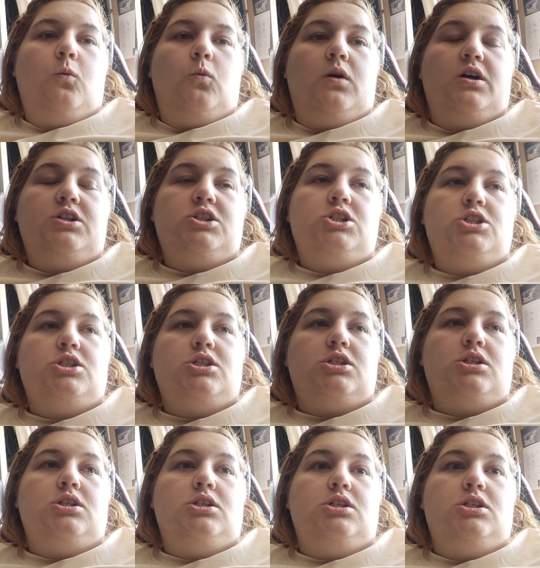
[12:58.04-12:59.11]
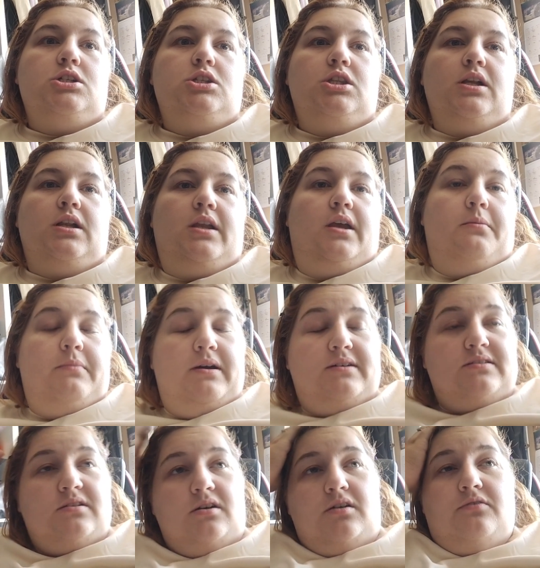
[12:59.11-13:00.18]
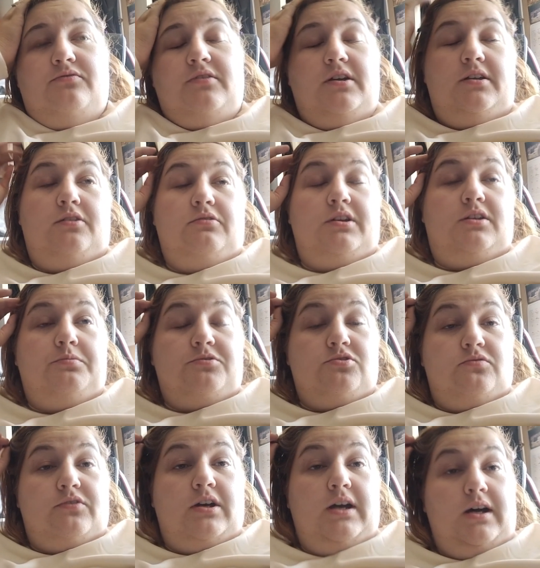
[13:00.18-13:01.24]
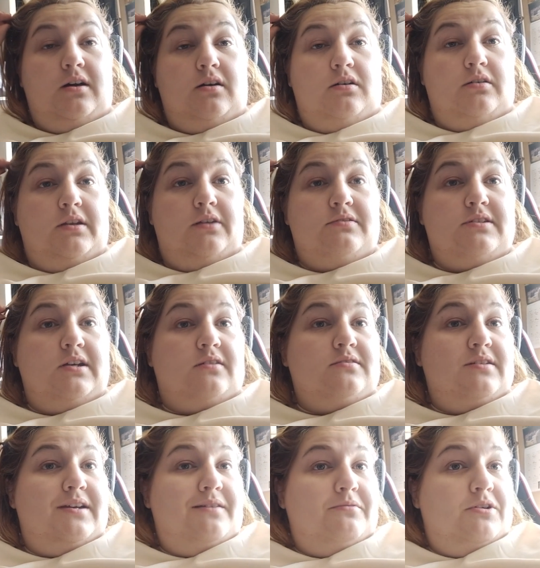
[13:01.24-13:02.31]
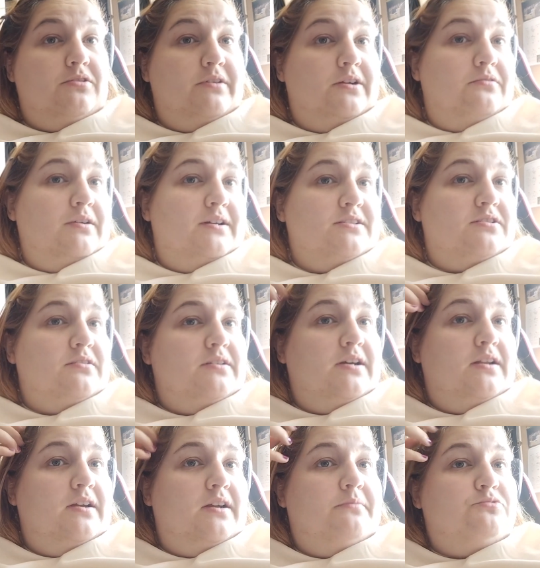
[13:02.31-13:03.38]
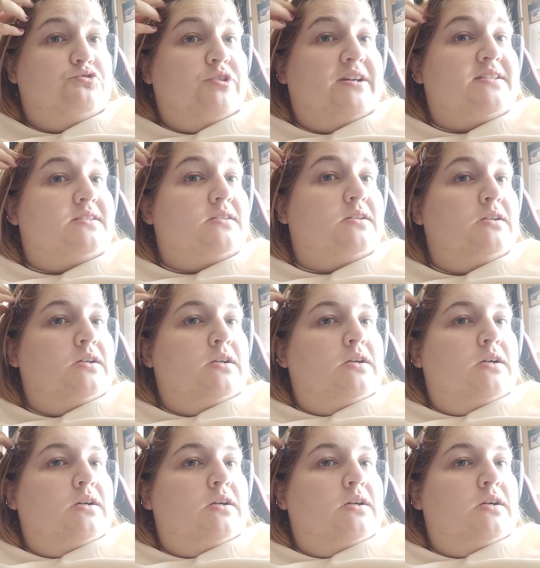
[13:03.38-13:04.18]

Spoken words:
Washed the clay mask off. I do need to shove a hat on in a sec. I am going out. As you can tell, I am dressed.